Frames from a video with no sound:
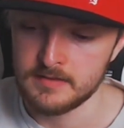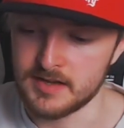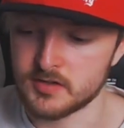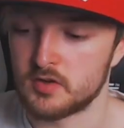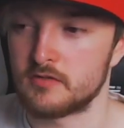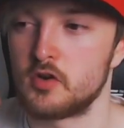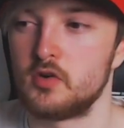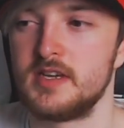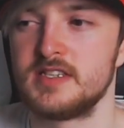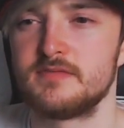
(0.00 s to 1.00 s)
sort of
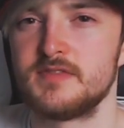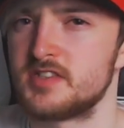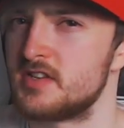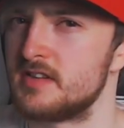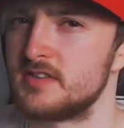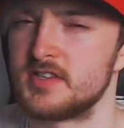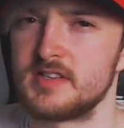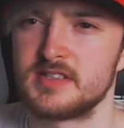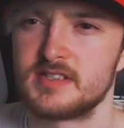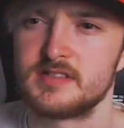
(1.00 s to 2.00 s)
cohesiveness to
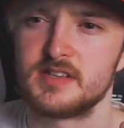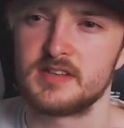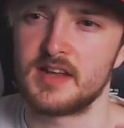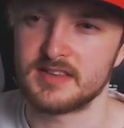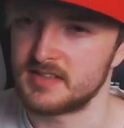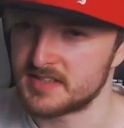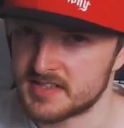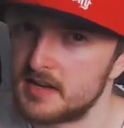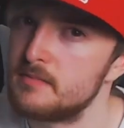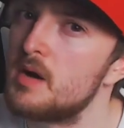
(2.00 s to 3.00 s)
these
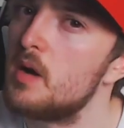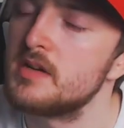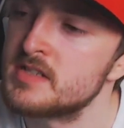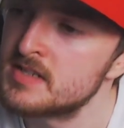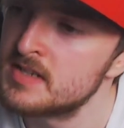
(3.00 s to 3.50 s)
Titan powers.